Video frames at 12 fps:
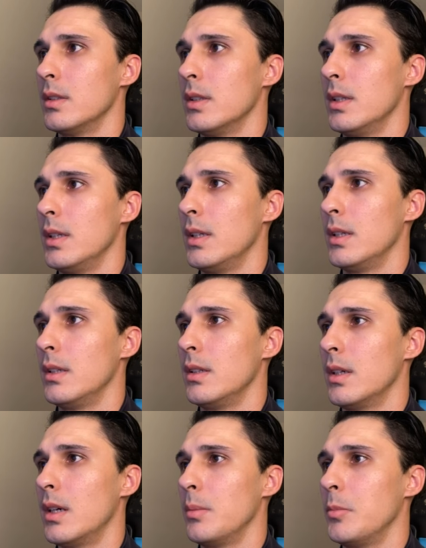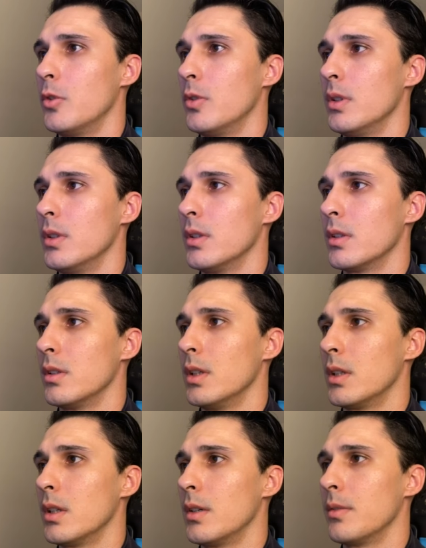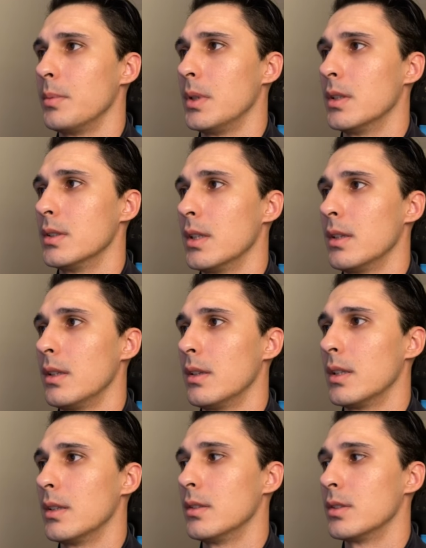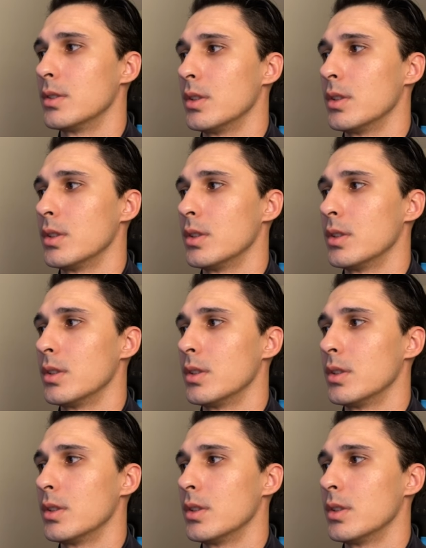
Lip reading: And I'm going to click off because I think that looks